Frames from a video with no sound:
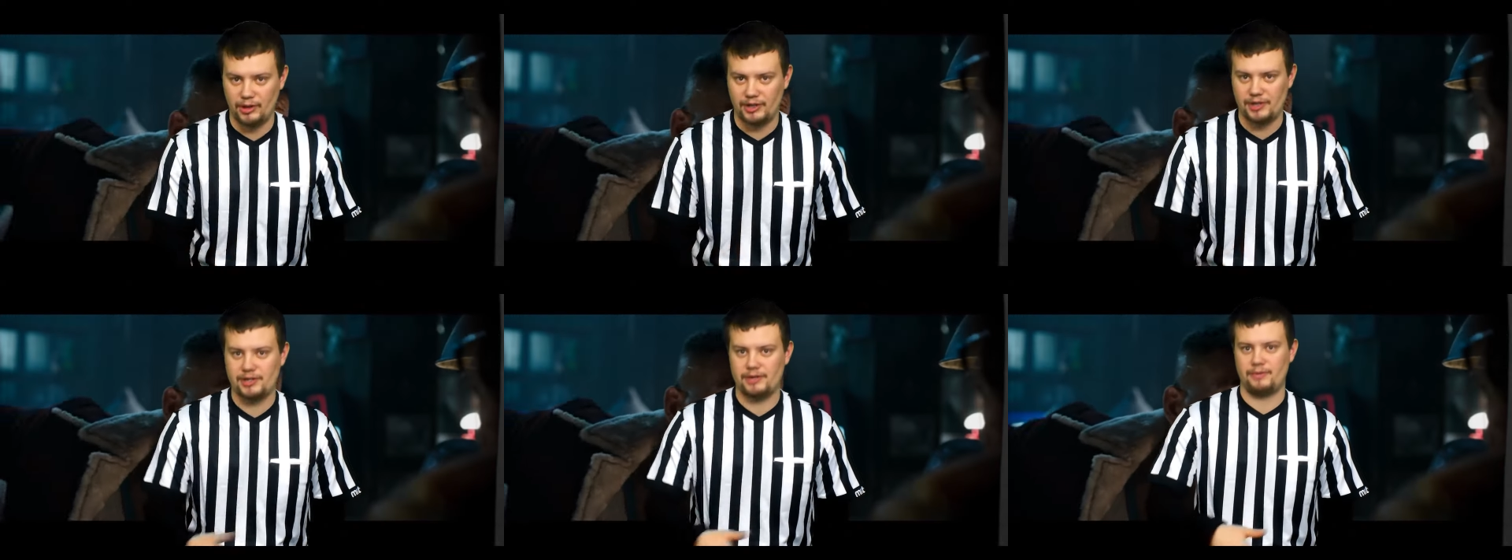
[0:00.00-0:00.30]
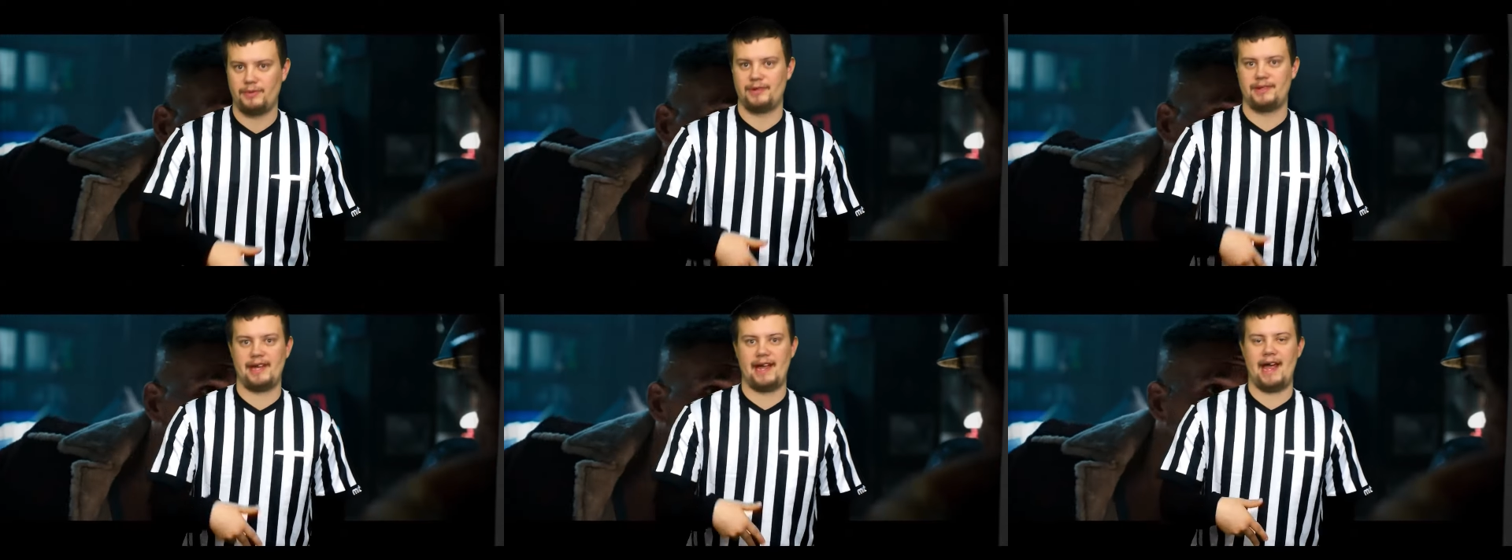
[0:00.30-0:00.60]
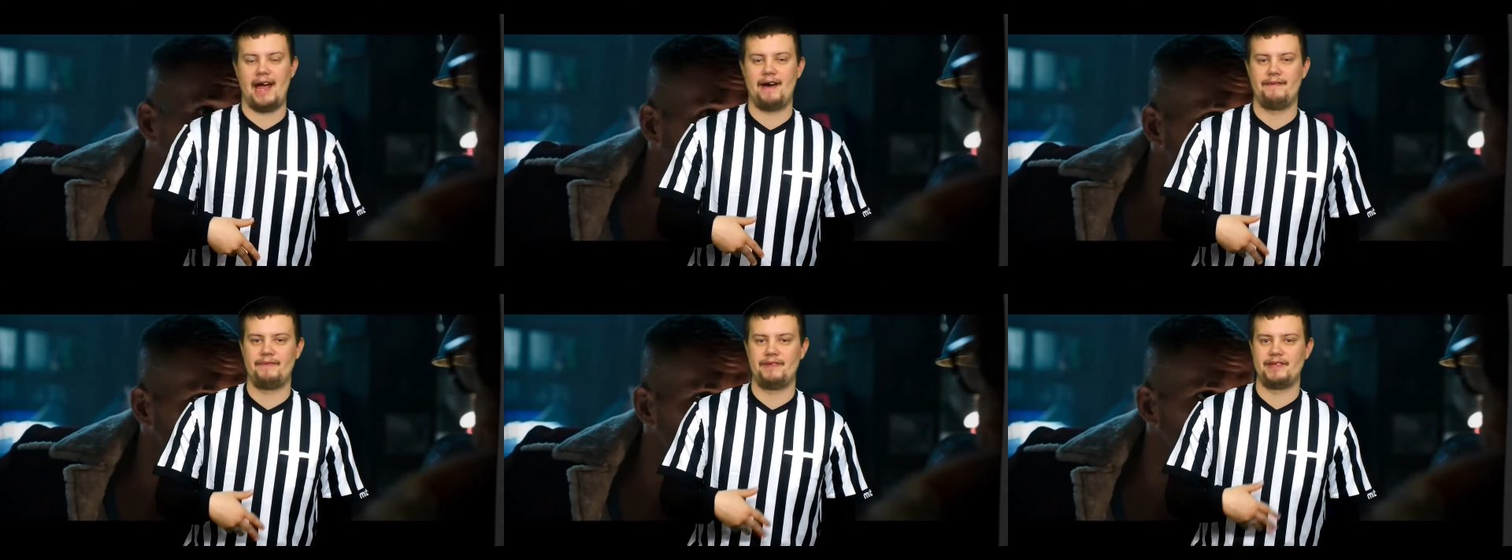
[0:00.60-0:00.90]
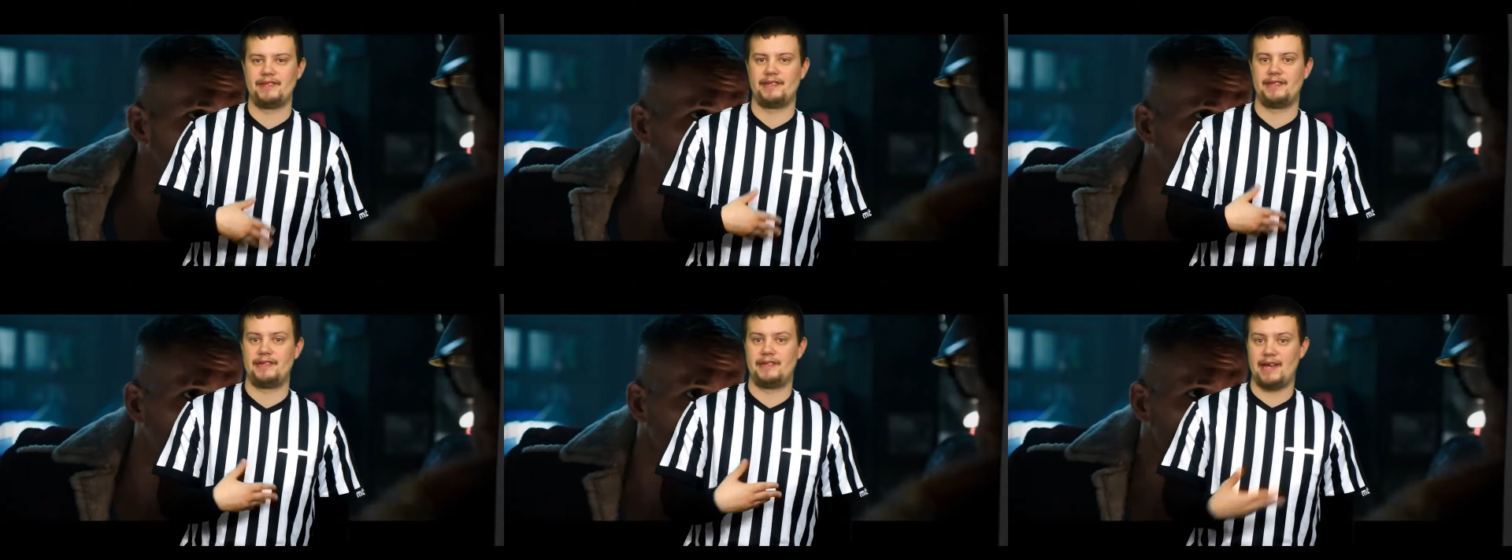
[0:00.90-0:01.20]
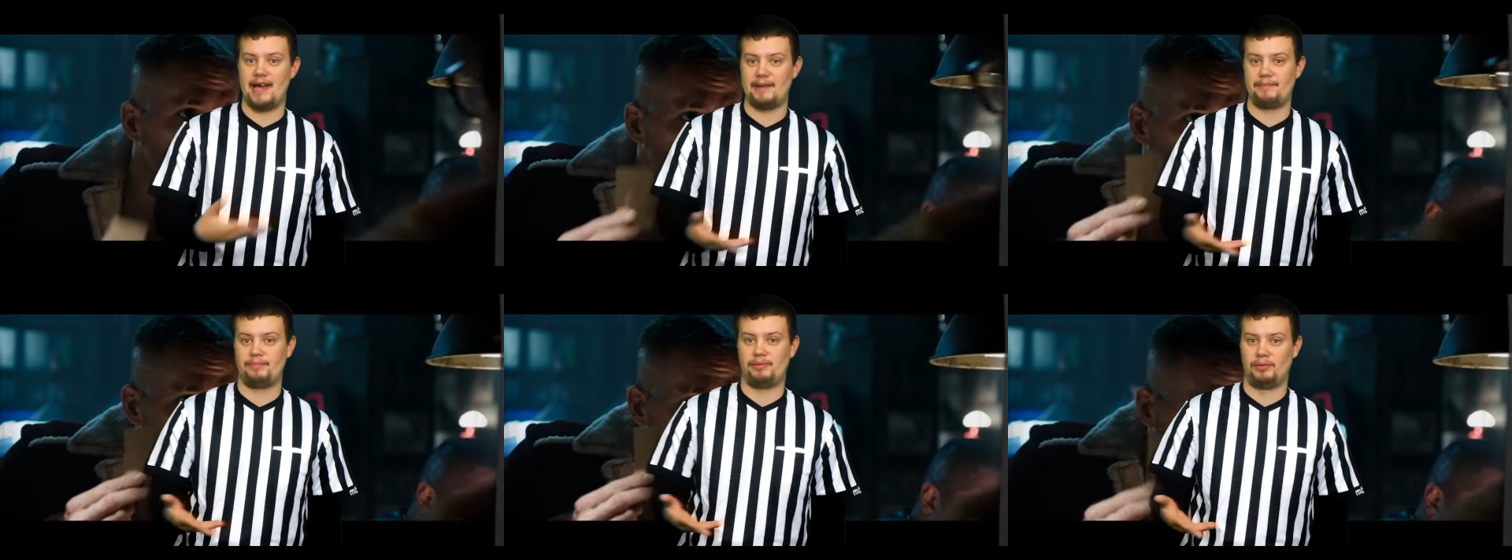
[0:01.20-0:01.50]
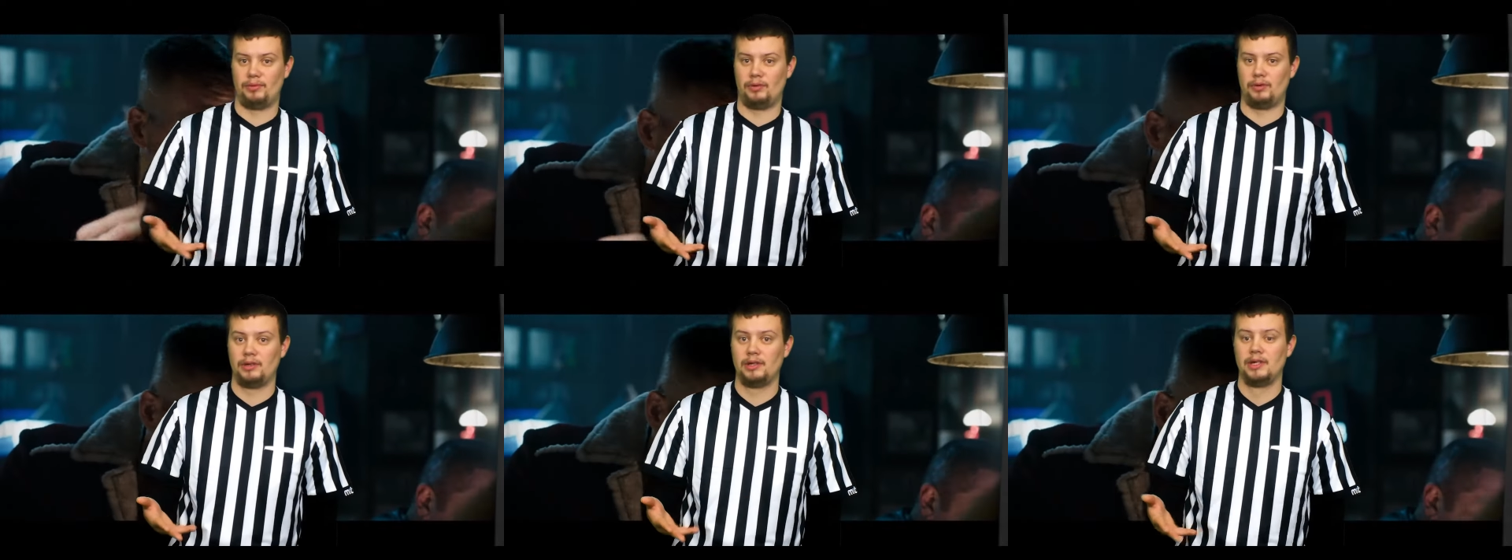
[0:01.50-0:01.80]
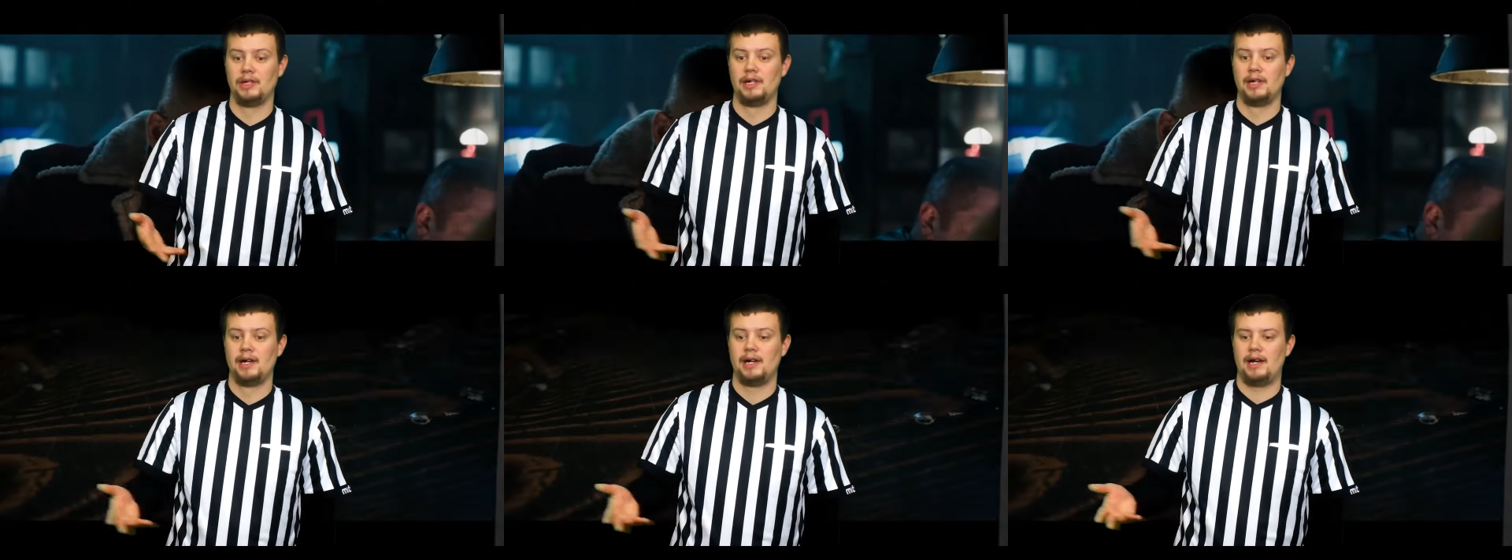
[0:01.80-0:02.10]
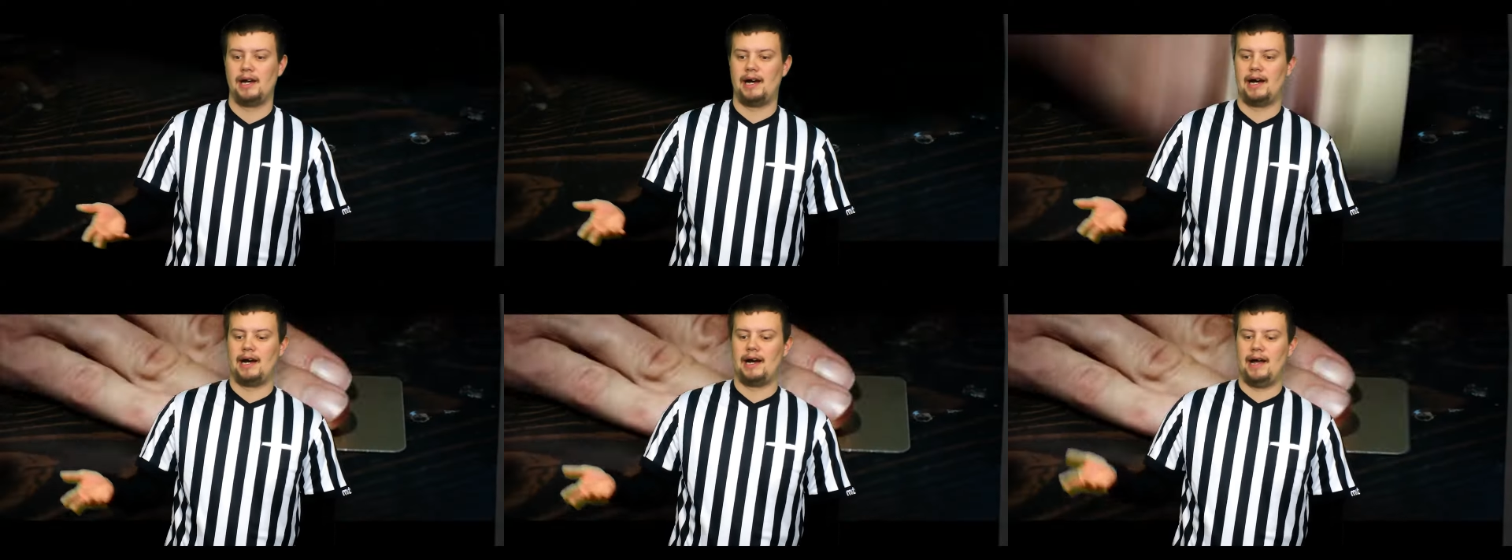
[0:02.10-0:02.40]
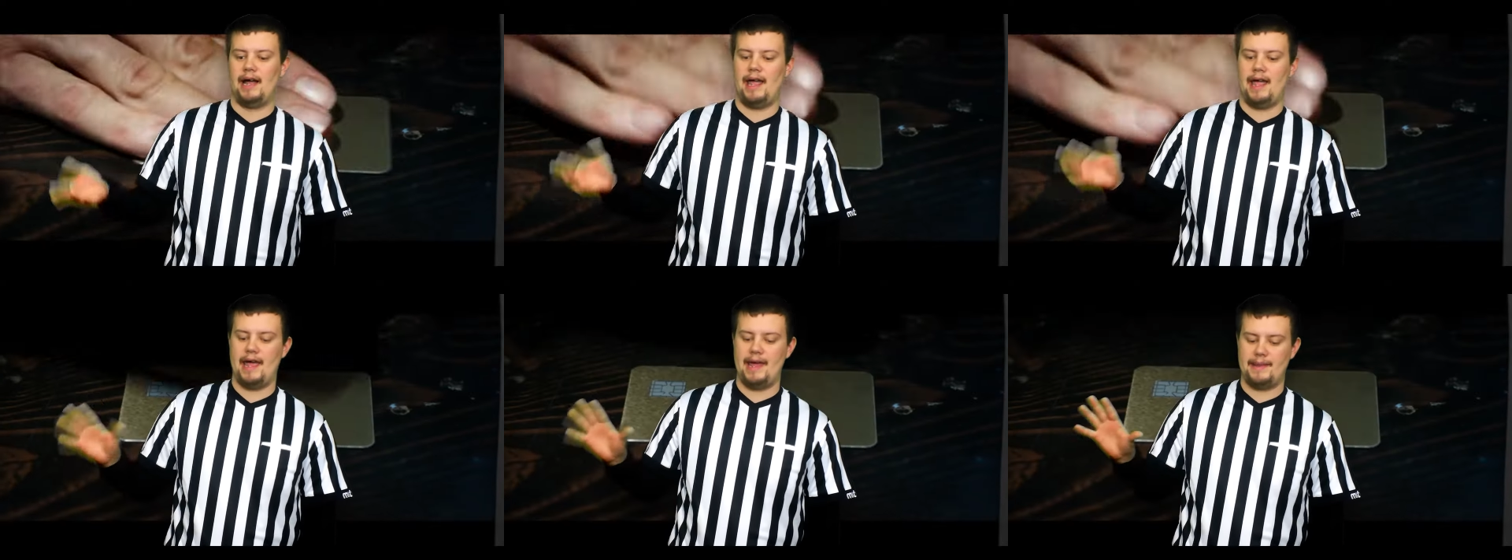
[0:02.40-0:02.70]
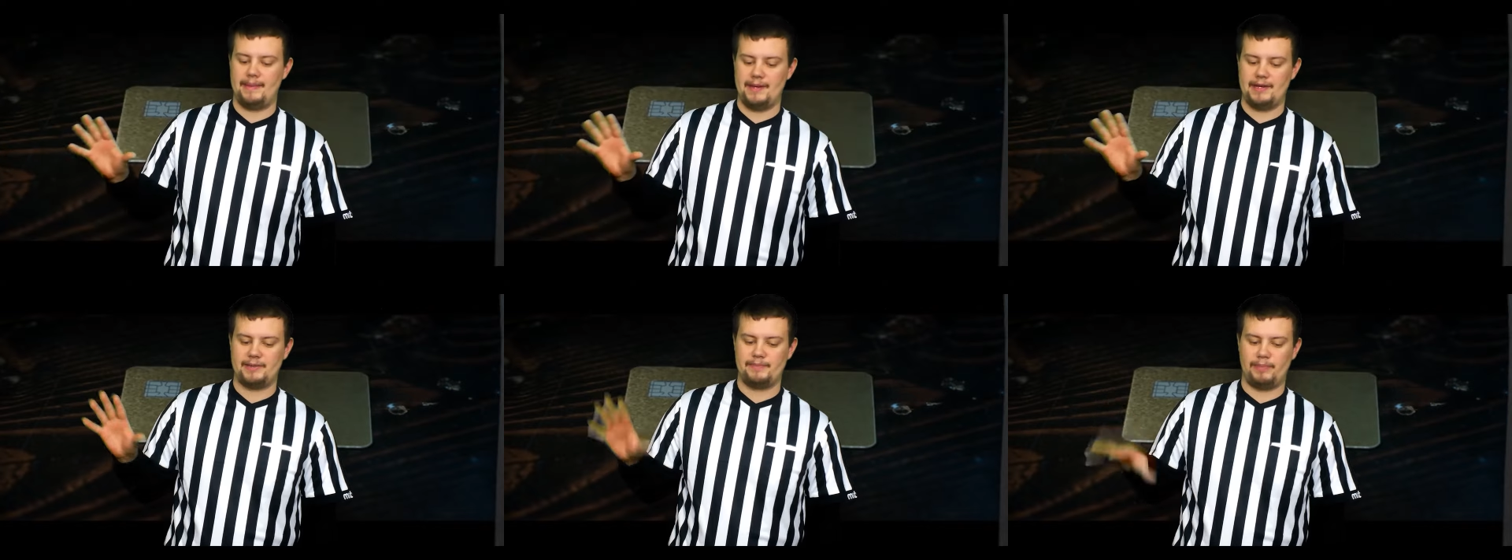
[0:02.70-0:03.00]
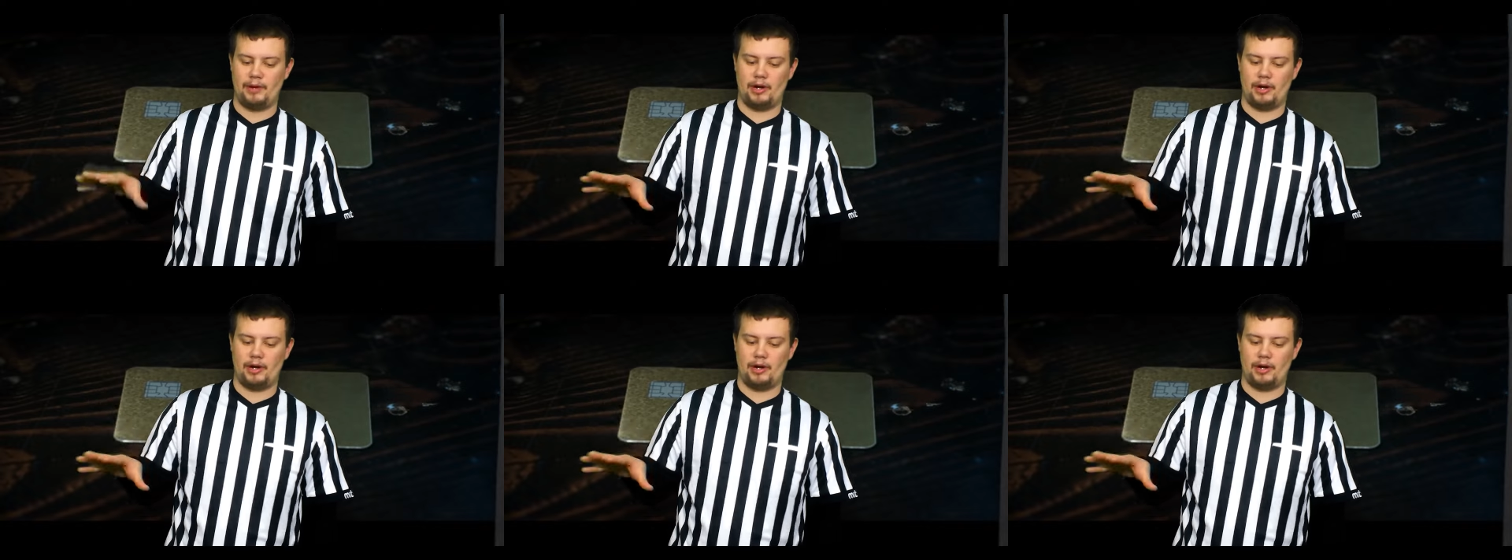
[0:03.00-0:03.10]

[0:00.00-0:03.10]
mercs where they have this Deadpool. In this